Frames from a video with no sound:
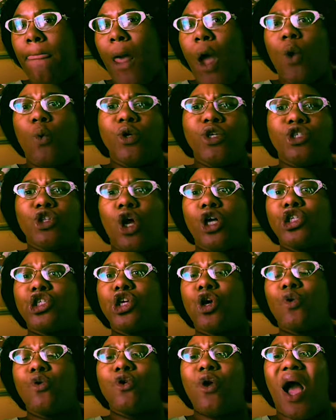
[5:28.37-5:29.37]
We start
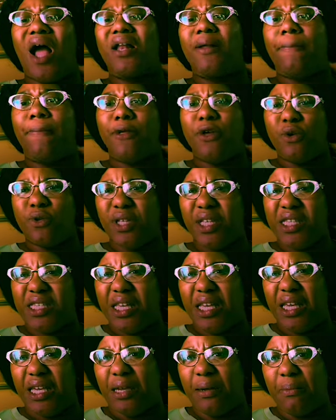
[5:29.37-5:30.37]
showing you how to build a
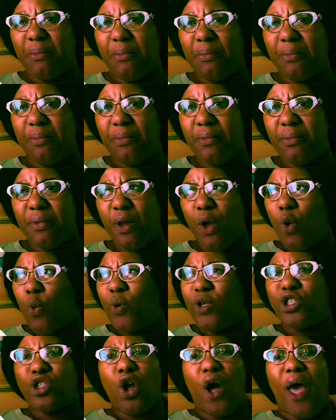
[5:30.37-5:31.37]
team. We
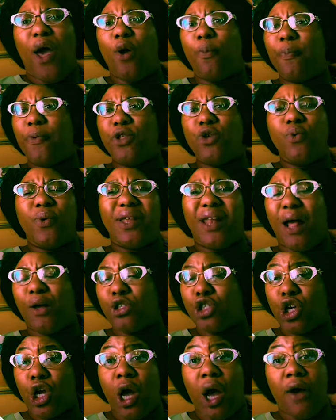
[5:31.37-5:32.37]
start helping you get
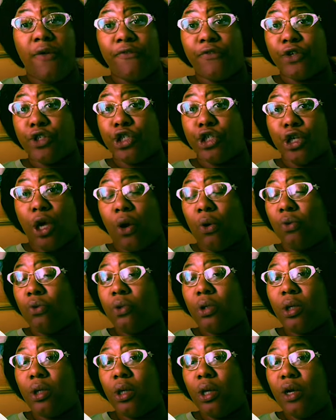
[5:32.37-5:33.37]
out your comfort zone,
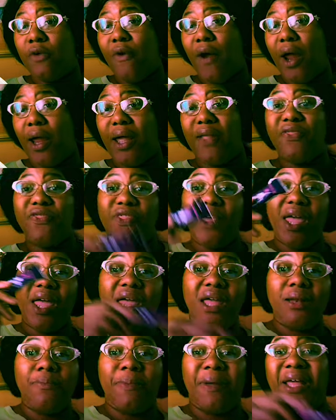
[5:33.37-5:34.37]
right? And
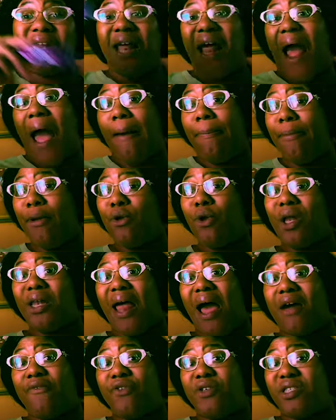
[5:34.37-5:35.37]
then being that I've been
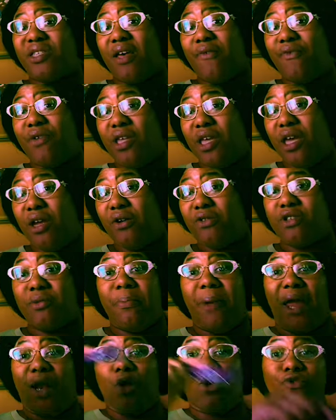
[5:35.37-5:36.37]
online for seven years and
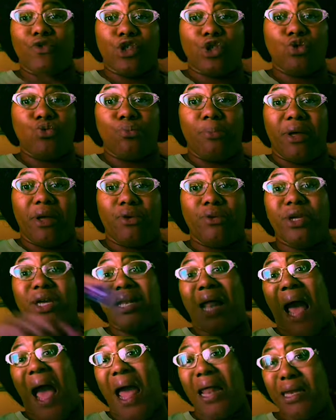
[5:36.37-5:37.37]
made over 2 million,
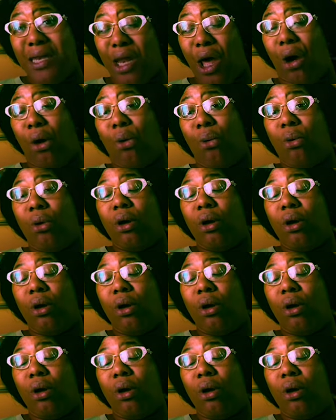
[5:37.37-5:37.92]
I know